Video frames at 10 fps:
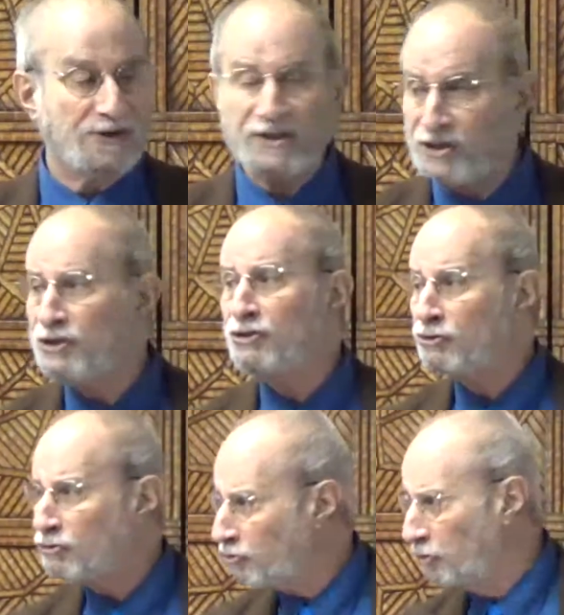This is
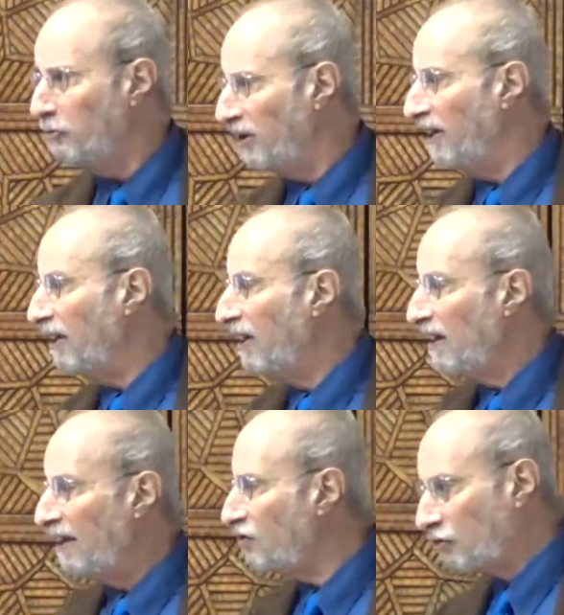truly
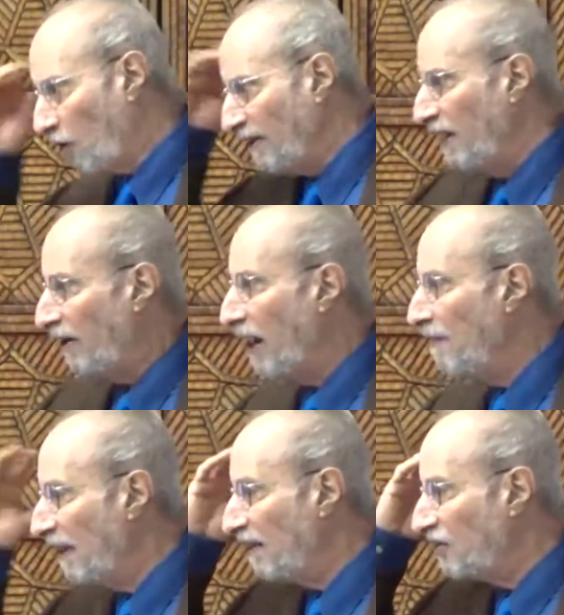extraordinary. I
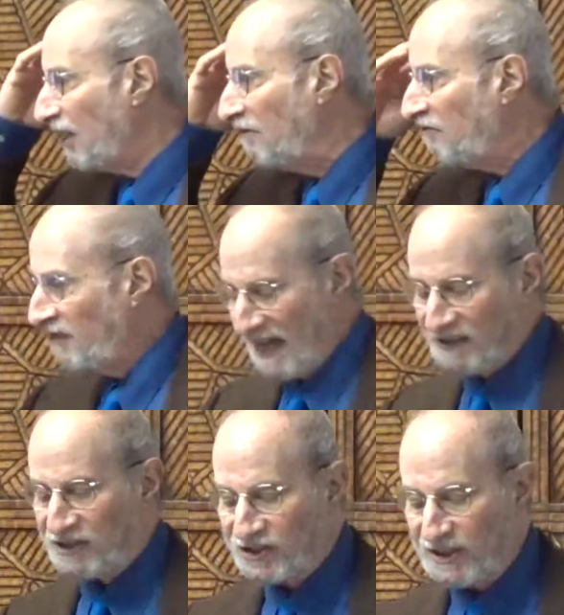mean, it is a
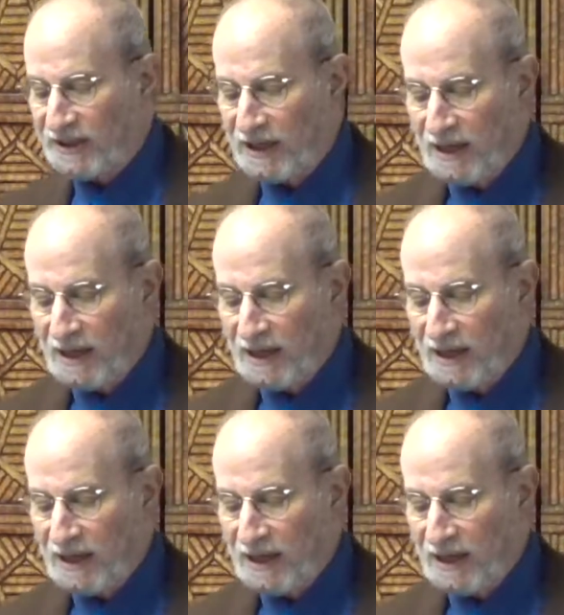fantasy.